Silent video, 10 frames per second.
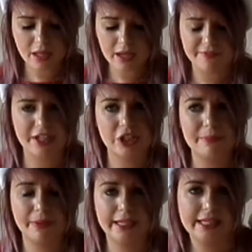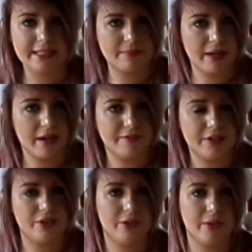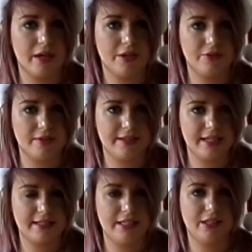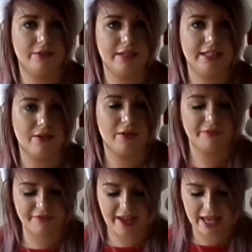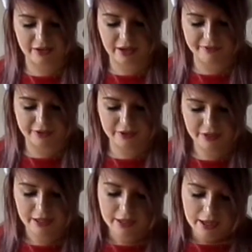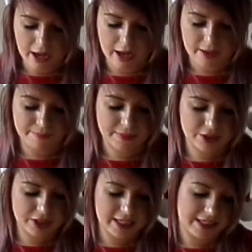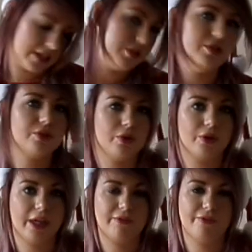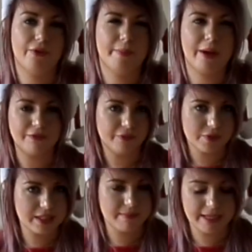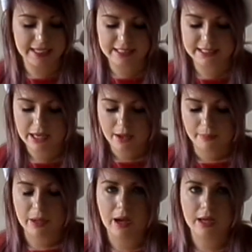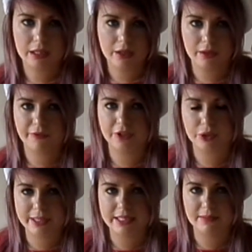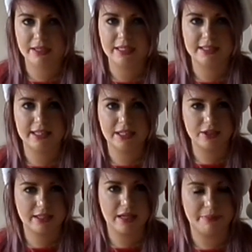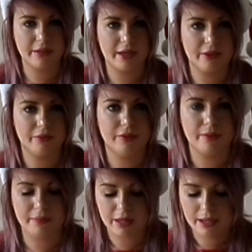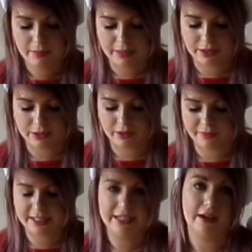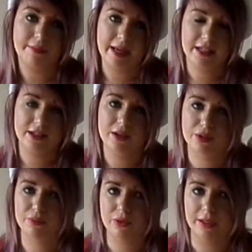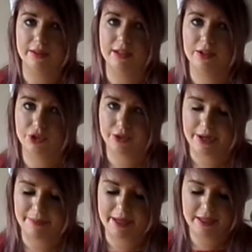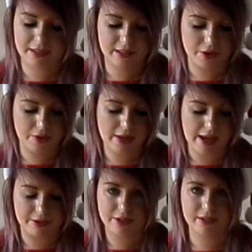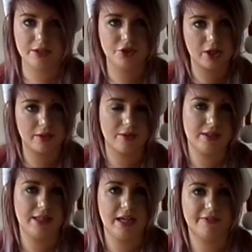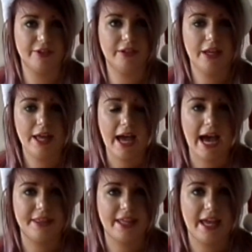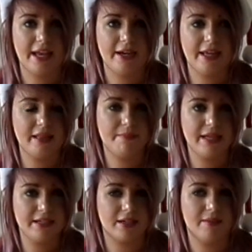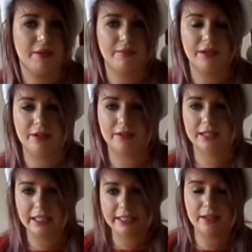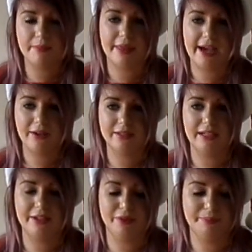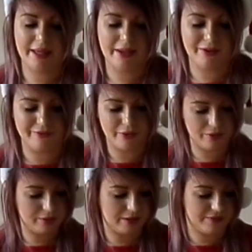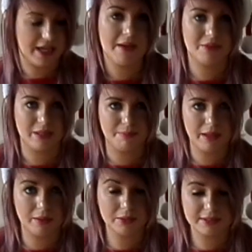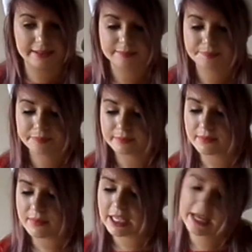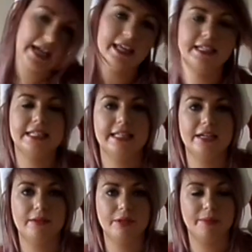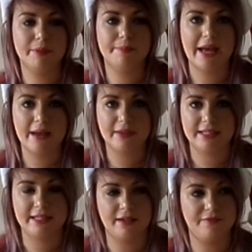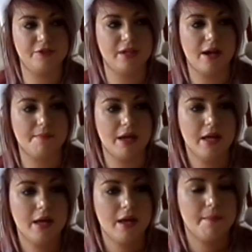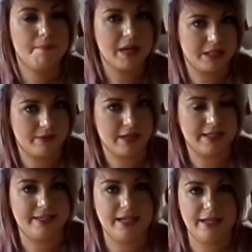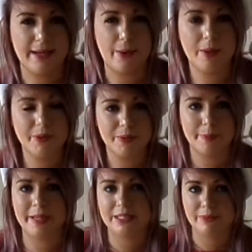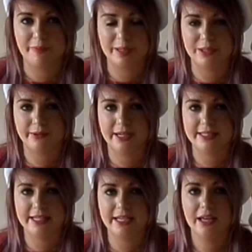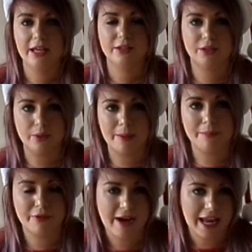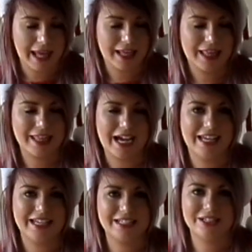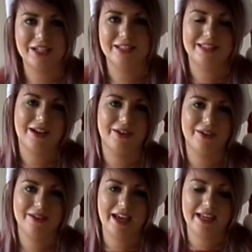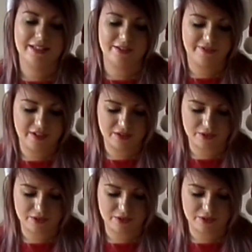I've actually preheated my oven to 160 degrees on fan oven. She tells you to cook it for about 40 minutes, but I'm going to go for 20 minutes and then just keep an eye on them because obviously cupcakes are smaller than a tray bake. So yeah, we're just going to chuck those in the oven, and then in the meantime I'm going to clean up the house a little bit of all of the empty bowls, and then I'm going to prepare myself some butter icing. Now I'm not the best with butter icing, so I'm praying that it turns out okay, so fingers